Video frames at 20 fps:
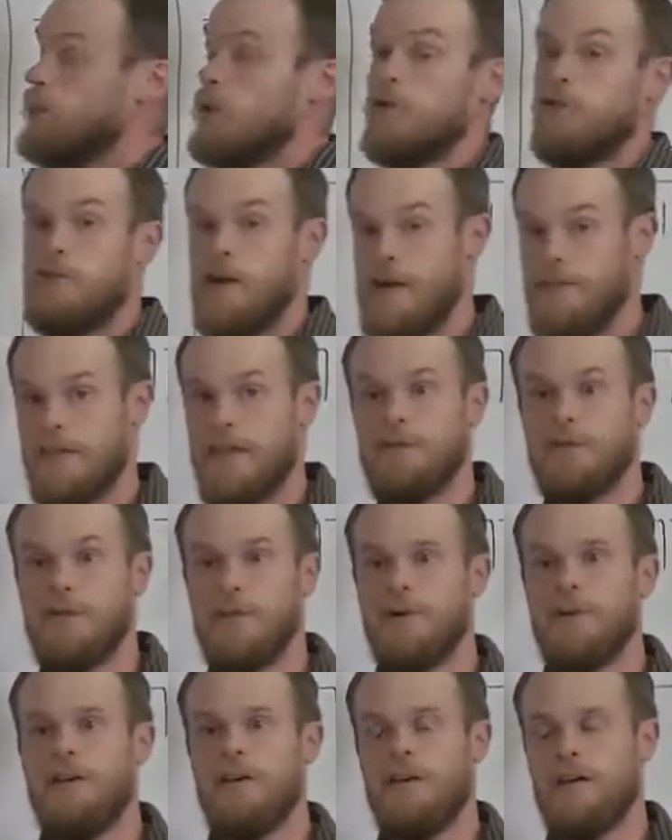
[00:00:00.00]
you will find that
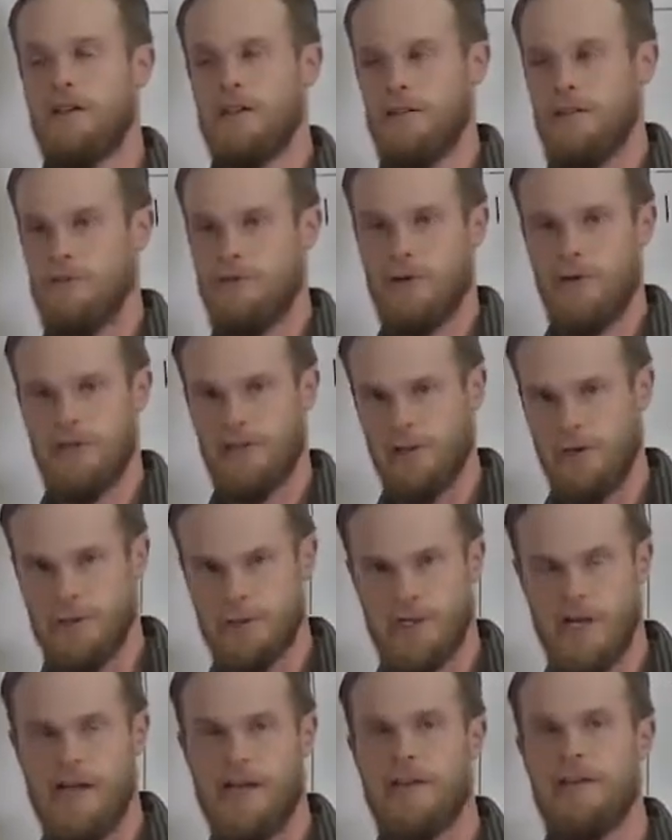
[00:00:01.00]
though a very
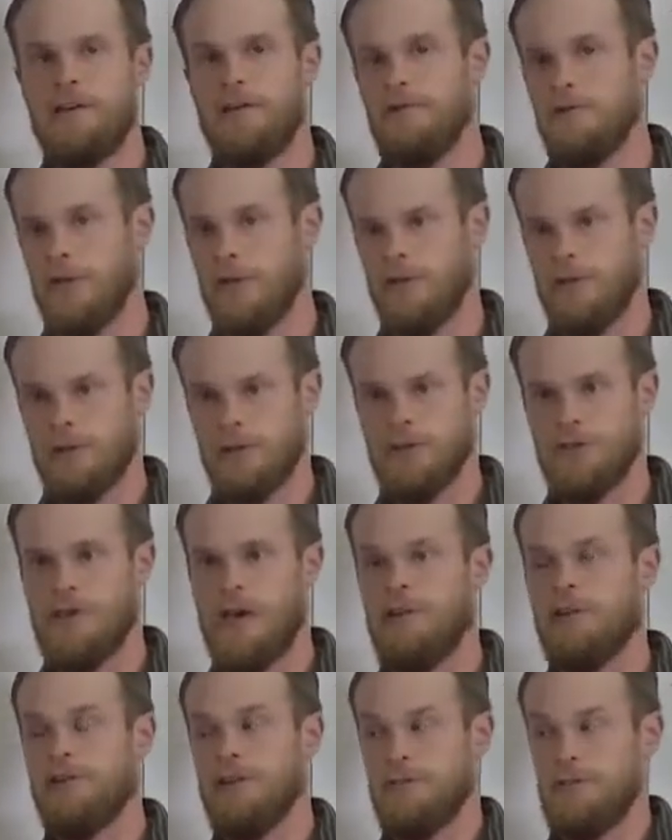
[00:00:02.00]
large ayin and a very large
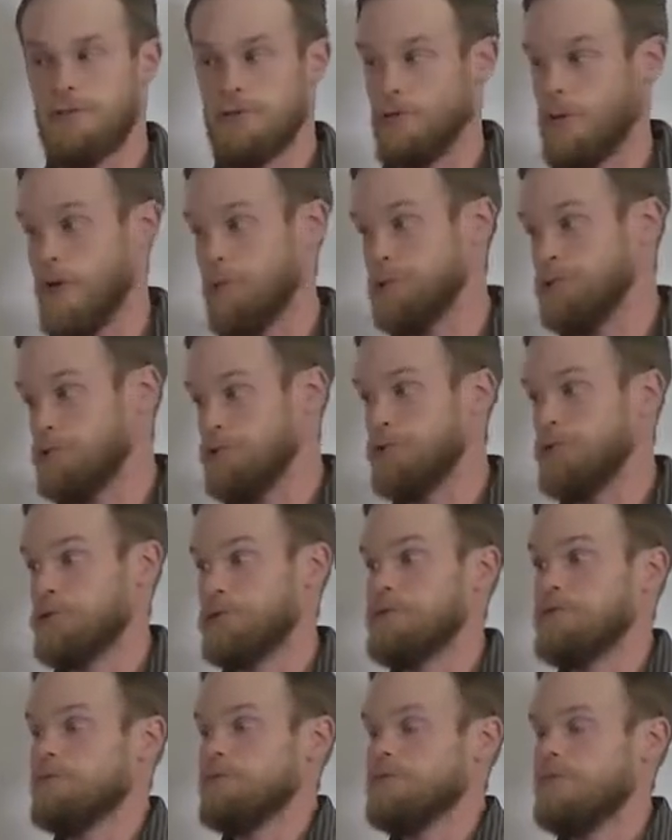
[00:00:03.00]
dalet. It's a scribal
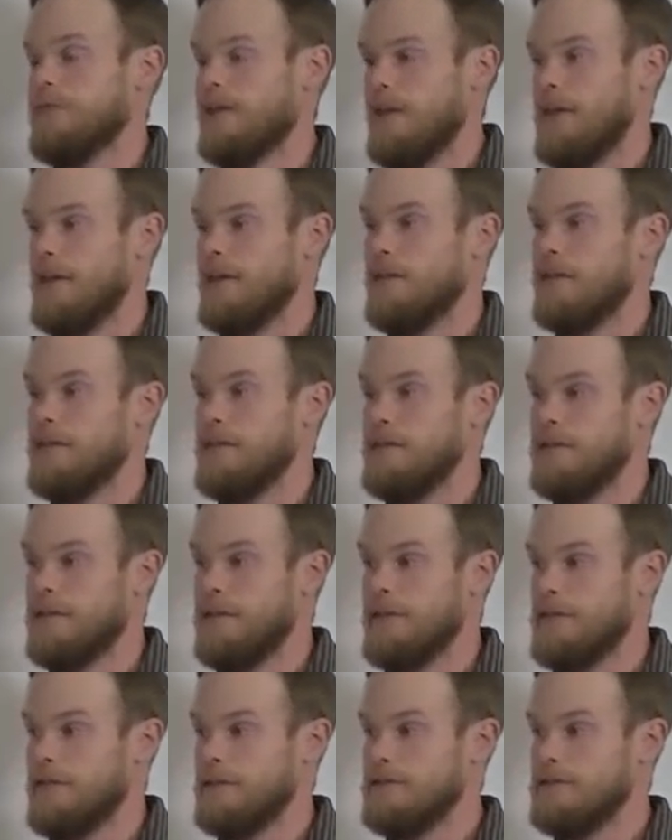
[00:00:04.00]
tradition, and